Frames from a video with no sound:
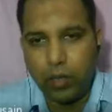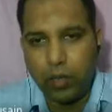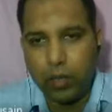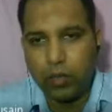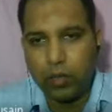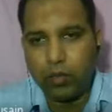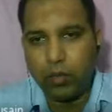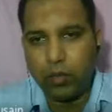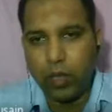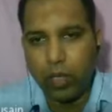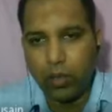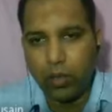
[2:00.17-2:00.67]
these
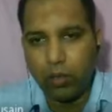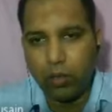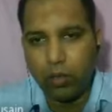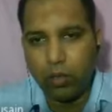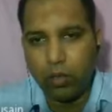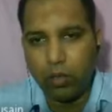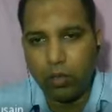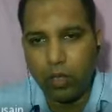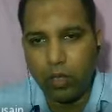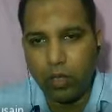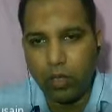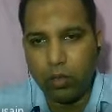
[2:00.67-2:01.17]

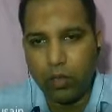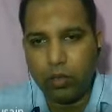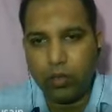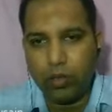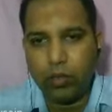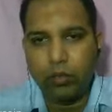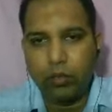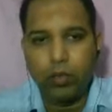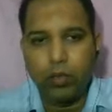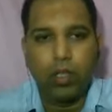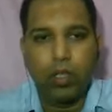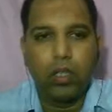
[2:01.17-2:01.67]

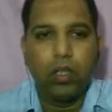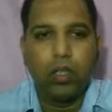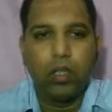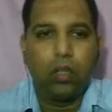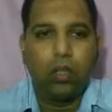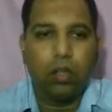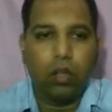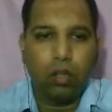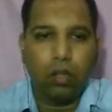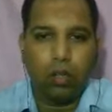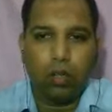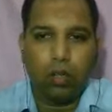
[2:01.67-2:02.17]
microorganisms
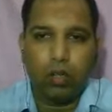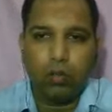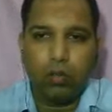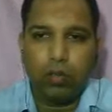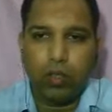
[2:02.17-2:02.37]
along